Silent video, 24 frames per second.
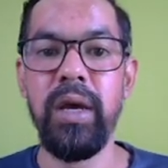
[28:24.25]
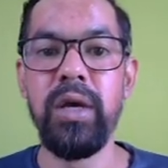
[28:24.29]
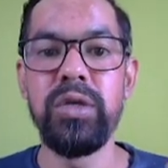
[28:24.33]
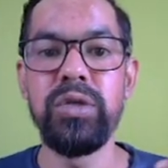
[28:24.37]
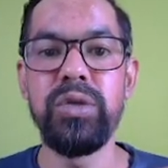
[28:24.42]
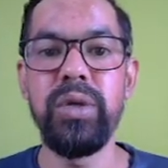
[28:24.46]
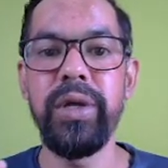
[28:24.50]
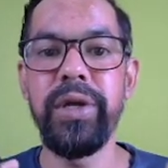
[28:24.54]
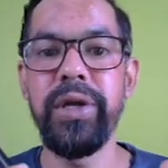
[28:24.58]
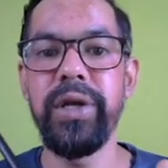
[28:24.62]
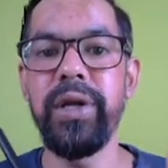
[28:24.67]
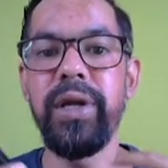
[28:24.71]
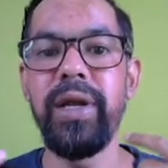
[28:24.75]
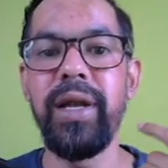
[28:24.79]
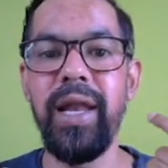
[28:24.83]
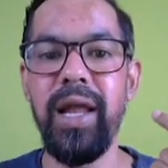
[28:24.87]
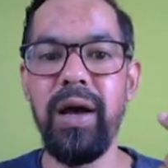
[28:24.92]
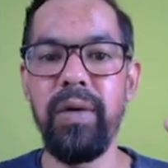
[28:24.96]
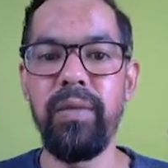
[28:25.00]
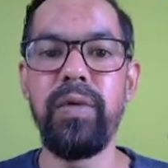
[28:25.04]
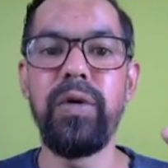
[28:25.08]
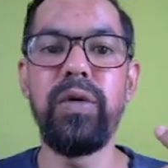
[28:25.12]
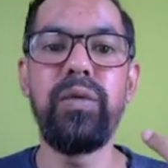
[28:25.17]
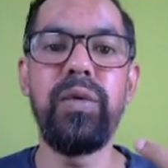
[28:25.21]
So in
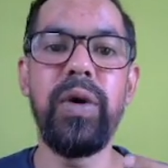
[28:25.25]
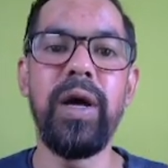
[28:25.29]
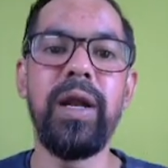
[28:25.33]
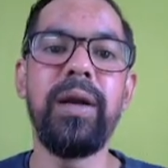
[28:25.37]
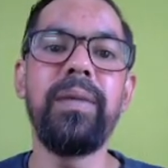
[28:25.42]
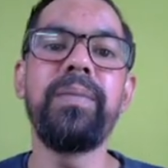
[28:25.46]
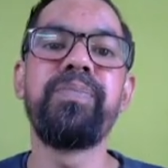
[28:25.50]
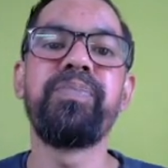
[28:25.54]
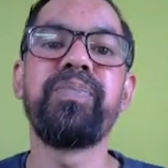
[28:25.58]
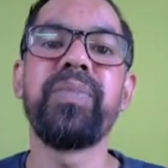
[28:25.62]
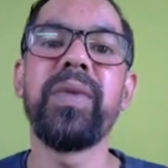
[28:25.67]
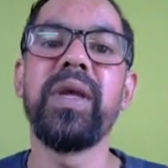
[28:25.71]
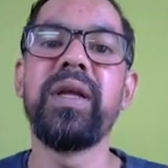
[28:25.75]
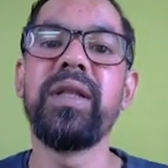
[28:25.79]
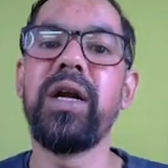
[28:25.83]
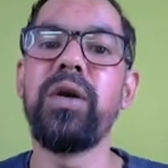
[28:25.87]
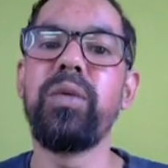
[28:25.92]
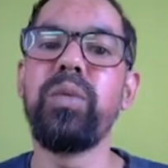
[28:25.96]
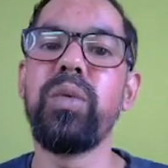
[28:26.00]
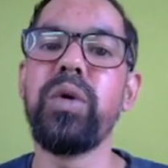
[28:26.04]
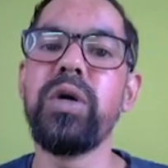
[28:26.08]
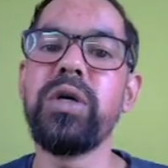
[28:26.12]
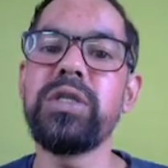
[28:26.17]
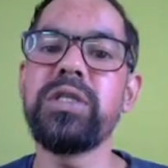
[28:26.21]
11-12,
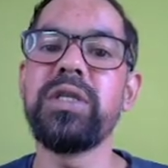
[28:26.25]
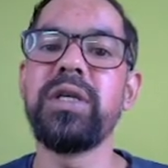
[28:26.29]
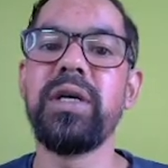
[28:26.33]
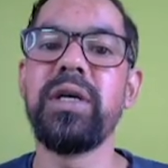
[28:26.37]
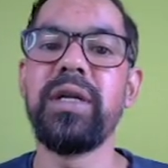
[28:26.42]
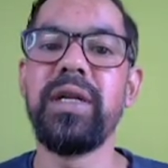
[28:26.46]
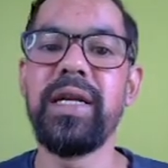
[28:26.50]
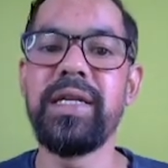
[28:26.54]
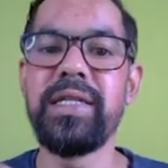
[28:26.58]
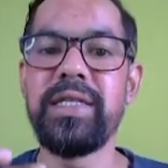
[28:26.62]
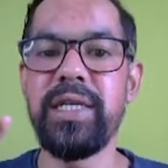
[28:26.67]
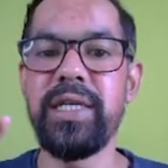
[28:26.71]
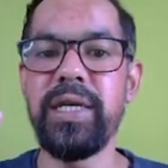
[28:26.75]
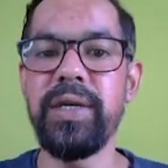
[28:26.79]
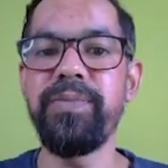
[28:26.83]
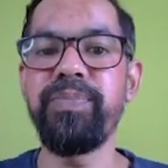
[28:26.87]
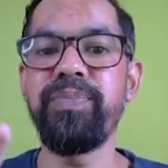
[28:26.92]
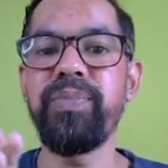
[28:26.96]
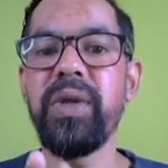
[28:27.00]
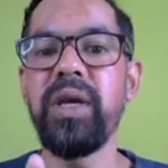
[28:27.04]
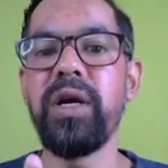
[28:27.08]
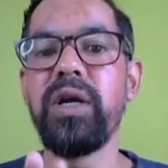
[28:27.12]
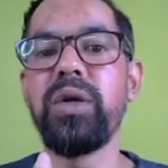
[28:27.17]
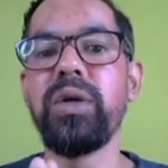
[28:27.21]
that was, let's say
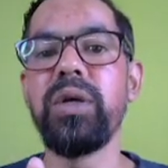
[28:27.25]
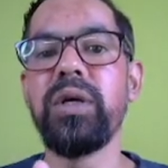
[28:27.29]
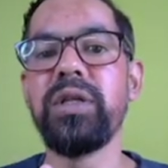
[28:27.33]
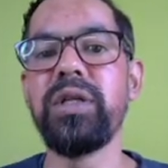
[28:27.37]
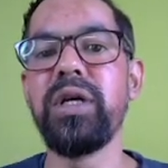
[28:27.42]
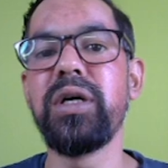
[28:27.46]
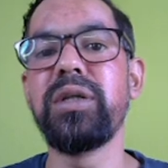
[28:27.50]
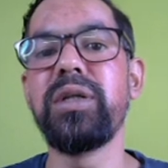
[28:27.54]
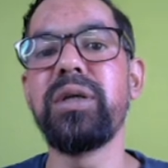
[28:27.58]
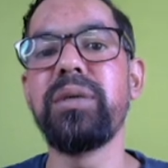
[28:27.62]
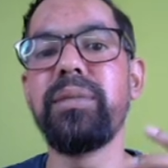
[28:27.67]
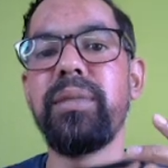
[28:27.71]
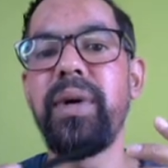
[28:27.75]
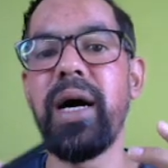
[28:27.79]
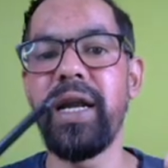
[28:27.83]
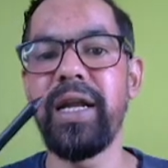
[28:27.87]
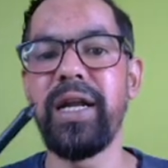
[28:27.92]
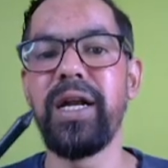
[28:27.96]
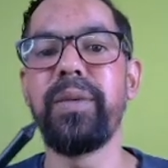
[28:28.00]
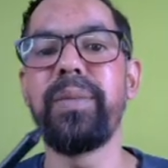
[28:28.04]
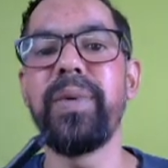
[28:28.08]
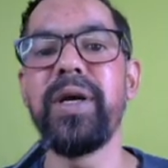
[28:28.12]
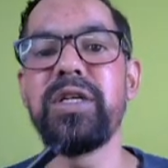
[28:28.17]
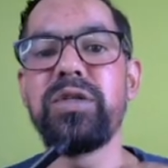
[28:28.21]
the
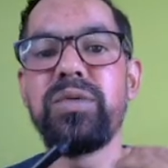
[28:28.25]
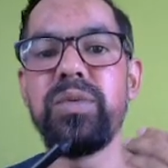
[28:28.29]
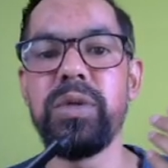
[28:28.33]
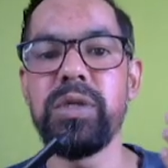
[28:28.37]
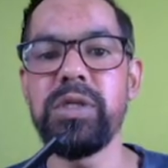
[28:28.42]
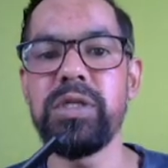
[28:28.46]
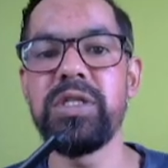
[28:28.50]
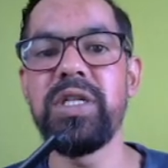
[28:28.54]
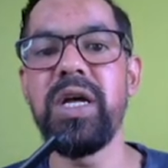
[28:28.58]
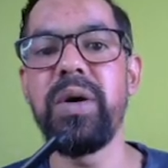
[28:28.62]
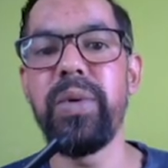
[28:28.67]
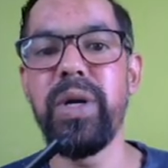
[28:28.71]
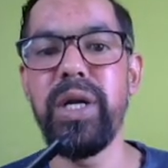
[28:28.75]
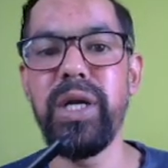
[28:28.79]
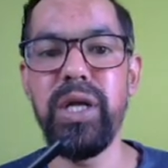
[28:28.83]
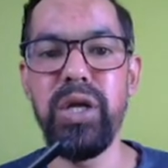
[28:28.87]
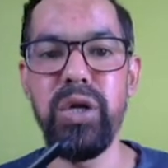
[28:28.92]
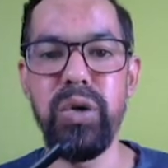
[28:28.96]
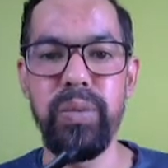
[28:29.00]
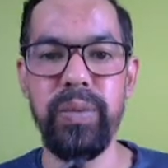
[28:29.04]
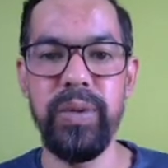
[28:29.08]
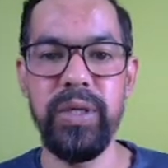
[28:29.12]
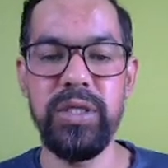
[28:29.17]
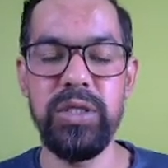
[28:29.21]
market price was 70
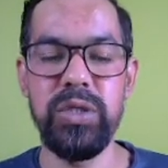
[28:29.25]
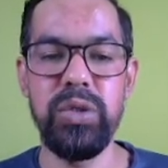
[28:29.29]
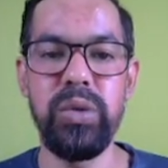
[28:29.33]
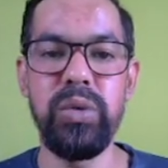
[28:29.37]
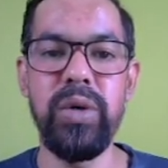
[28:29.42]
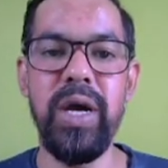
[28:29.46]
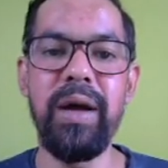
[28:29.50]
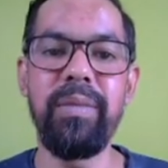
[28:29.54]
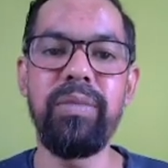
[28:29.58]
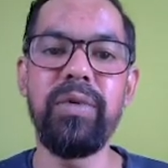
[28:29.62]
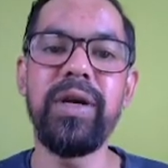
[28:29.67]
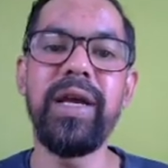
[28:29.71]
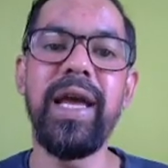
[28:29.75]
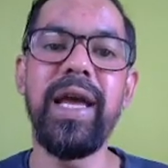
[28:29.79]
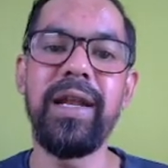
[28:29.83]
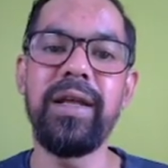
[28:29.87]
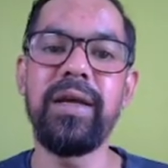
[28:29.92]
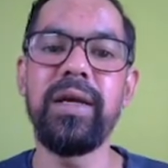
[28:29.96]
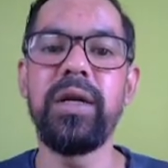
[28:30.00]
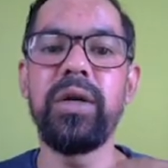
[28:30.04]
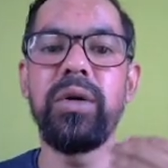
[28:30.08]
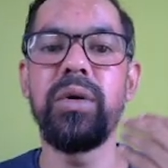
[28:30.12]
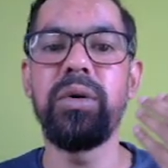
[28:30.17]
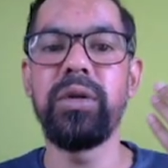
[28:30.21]
rupees. So you have to
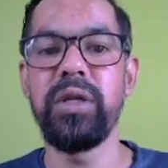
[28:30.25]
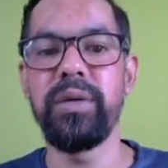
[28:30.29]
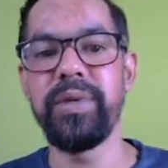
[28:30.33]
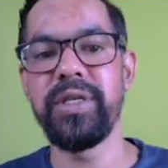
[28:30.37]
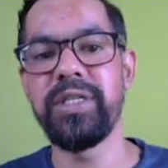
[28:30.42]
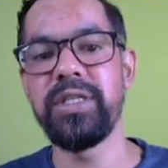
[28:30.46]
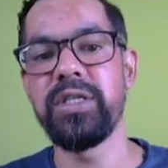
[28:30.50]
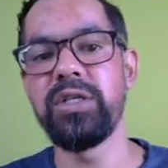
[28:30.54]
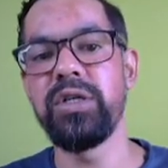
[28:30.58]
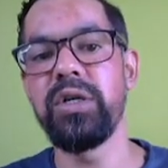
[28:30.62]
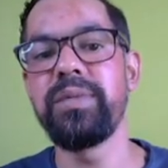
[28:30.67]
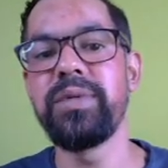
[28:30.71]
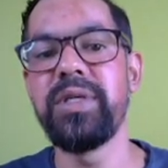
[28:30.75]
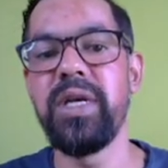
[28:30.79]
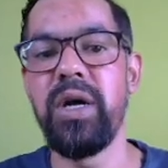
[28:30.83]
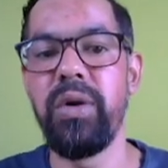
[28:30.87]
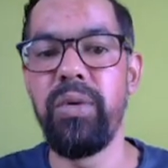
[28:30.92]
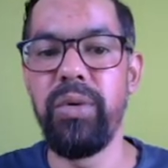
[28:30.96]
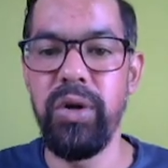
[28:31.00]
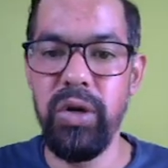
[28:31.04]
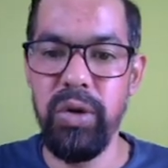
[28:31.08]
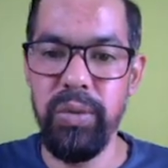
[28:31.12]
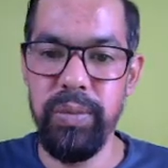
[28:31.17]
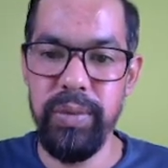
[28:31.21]
calculate on the basis of
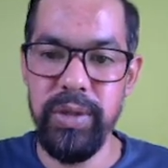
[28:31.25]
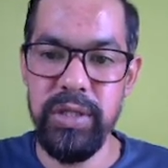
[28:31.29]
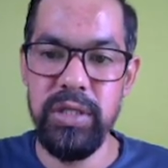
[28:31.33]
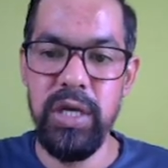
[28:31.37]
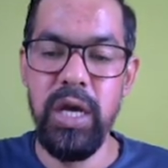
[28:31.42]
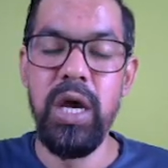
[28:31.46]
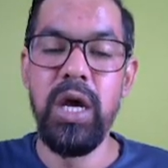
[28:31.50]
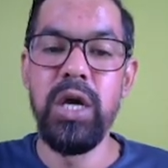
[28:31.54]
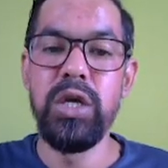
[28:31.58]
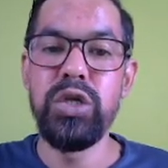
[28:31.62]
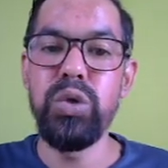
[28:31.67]
70 rupees.